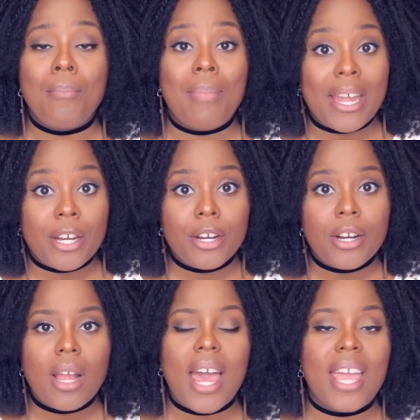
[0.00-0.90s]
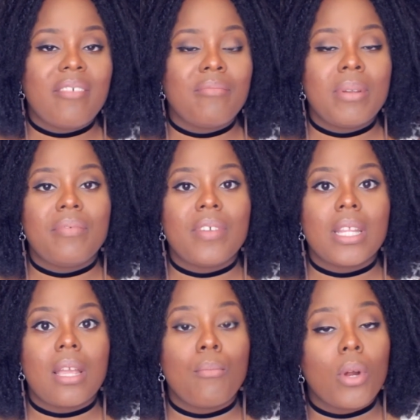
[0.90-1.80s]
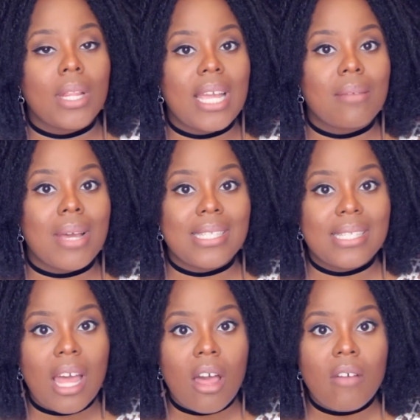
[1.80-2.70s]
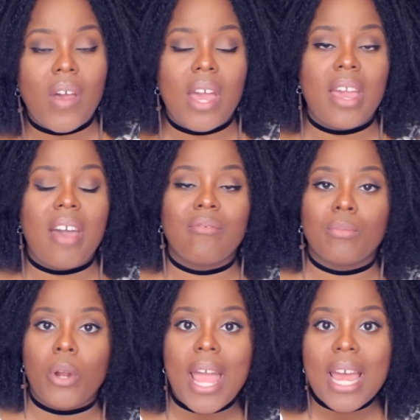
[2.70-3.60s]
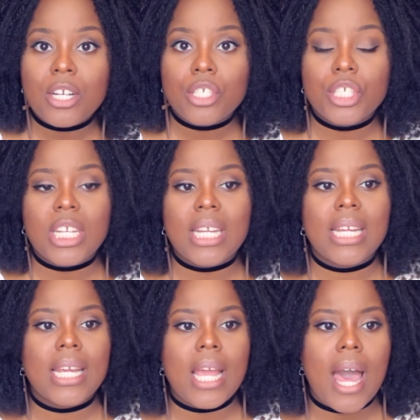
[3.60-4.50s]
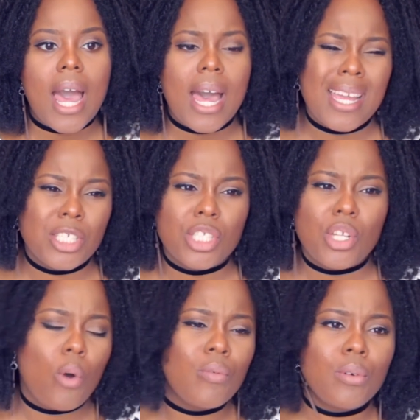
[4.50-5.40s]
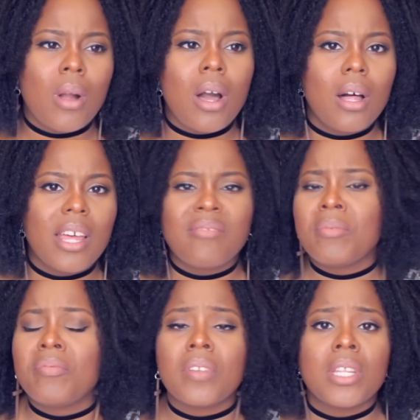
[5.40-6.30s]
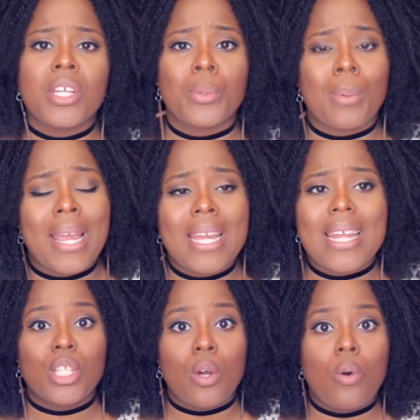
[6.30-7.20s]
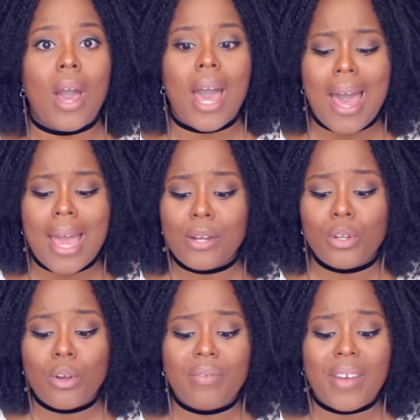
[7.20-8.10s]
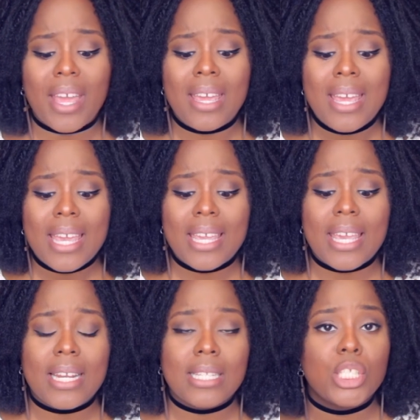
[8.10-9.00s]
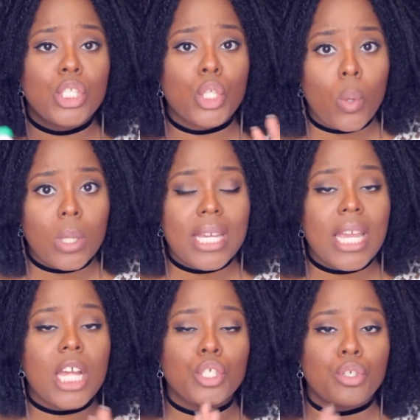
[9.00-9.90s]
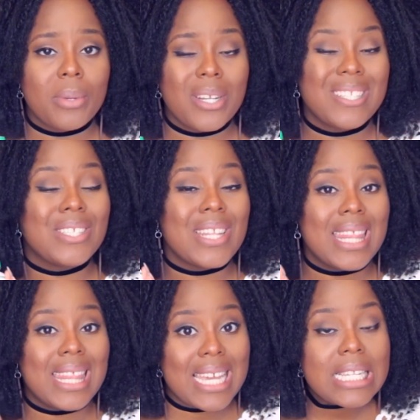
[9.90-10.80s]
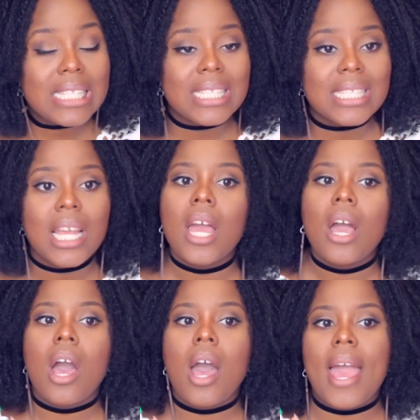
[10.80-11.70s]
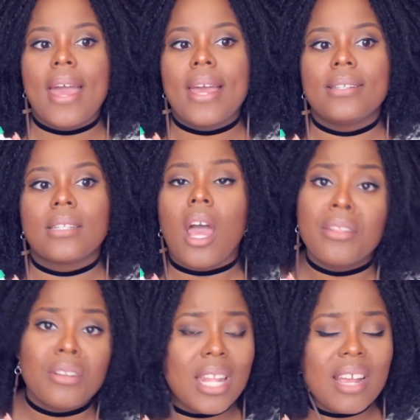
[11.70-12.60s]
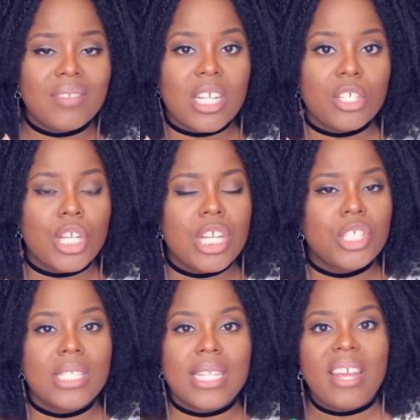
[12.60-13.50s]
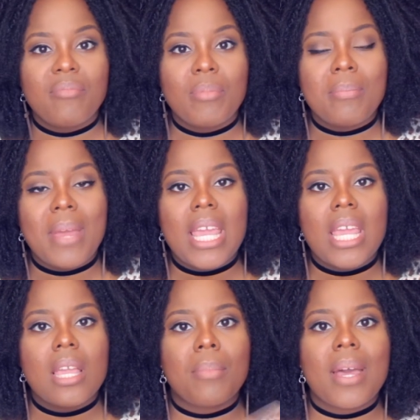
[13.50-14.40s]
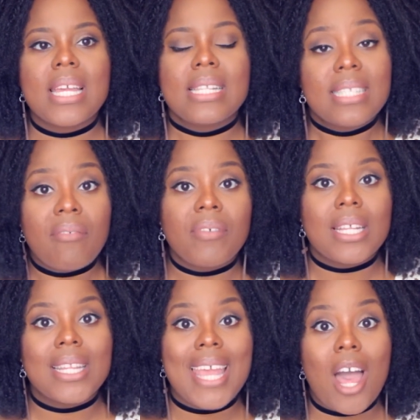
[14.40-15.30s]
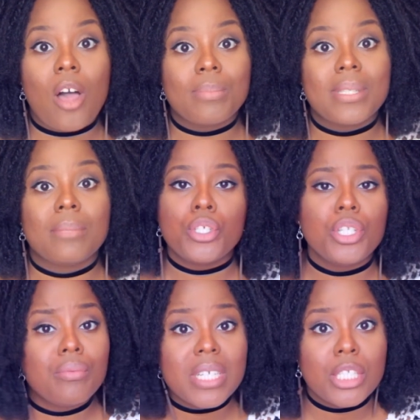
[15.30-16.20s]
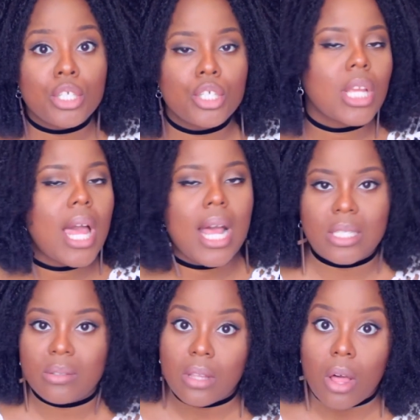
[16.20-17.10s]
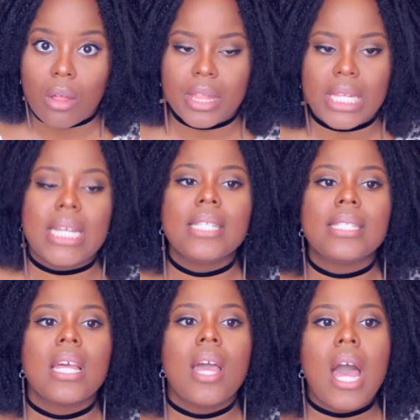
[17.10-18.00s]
better. I have been feeling more like myself. I have more energy. I just overall have been feeling great. So I don't know if I can solely attribute it to this and other lifestyle changes that been making, but it definitely helps. Do your research, as with all things.